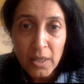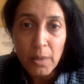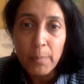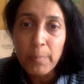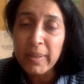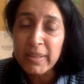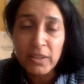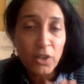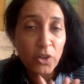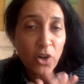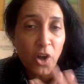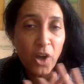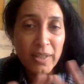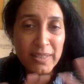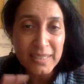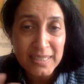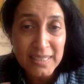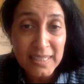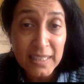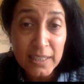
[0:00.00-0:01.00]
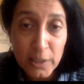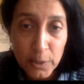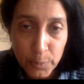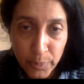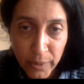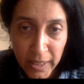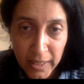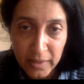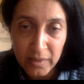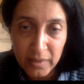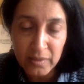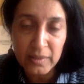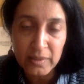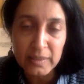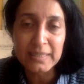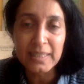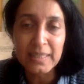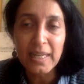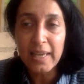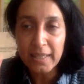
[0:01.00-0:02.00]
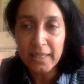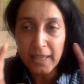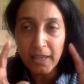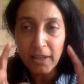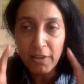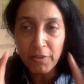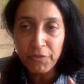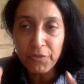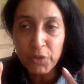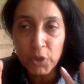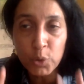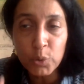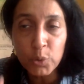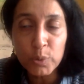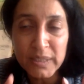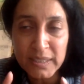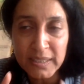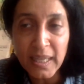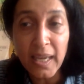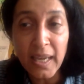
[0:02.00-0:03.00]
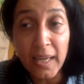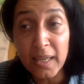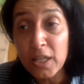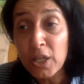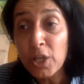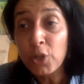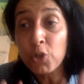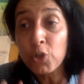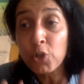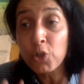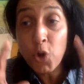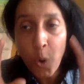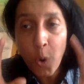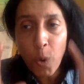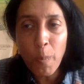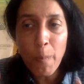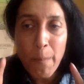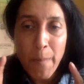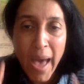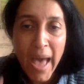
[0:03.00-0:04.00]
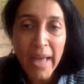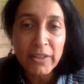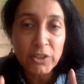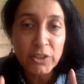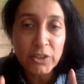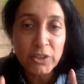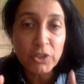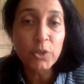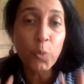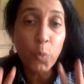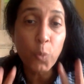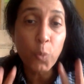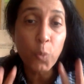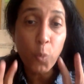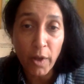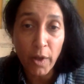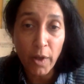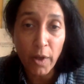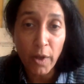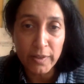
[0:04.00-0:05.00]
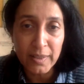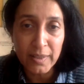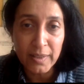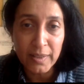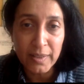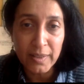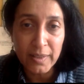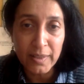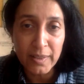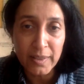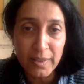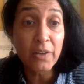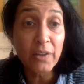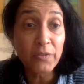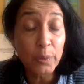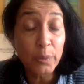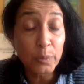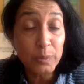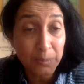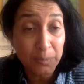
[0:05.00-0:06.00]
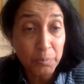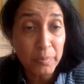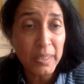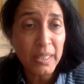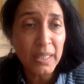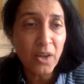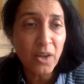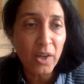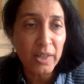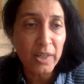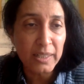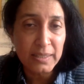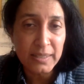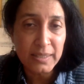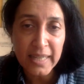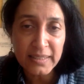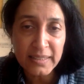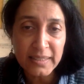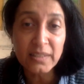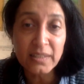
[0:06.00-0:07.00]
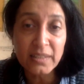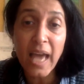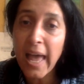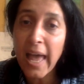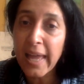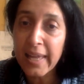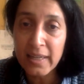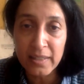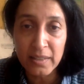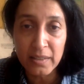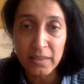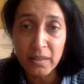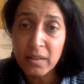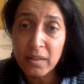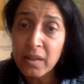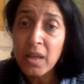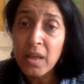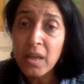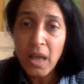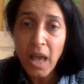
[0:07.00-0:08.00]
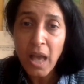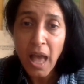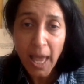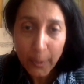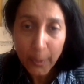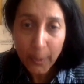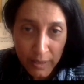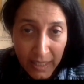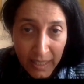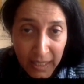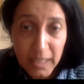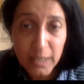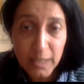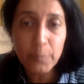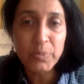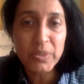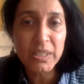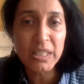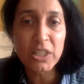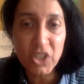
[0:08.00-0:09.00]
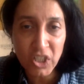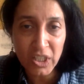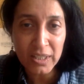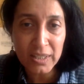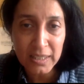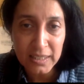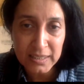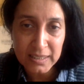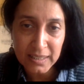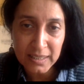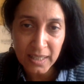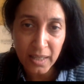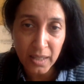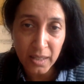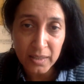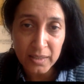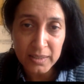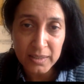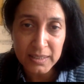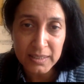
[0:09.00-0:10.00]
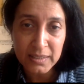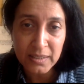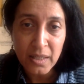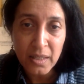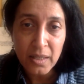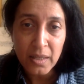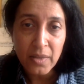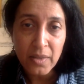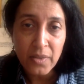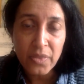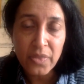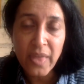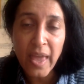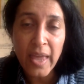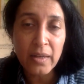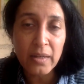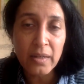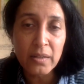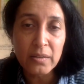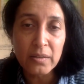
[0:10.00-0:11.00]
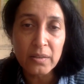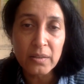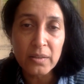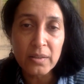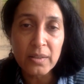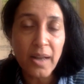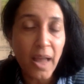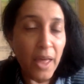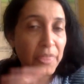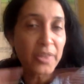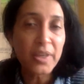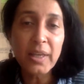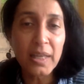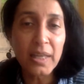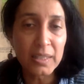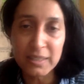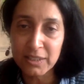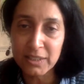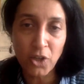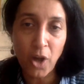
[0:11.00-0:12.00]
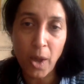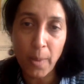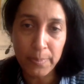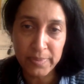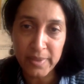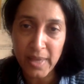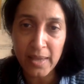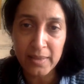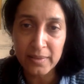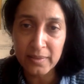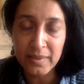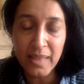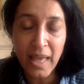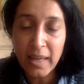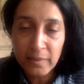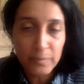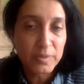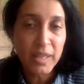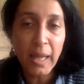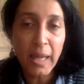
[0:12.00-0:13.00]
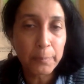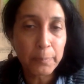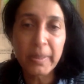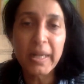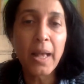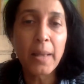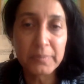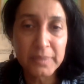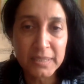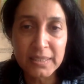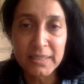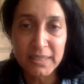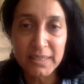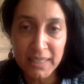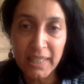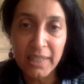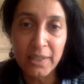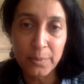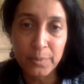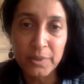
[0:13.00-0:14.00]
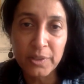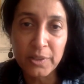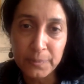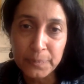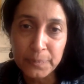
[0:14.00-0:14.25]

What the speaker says: But they're not deal breakers. Like, if you say, no matter what, like, even if it was me on a desert island, I would keep teaching these kids, then nothing can stop that. That becomes sustainable.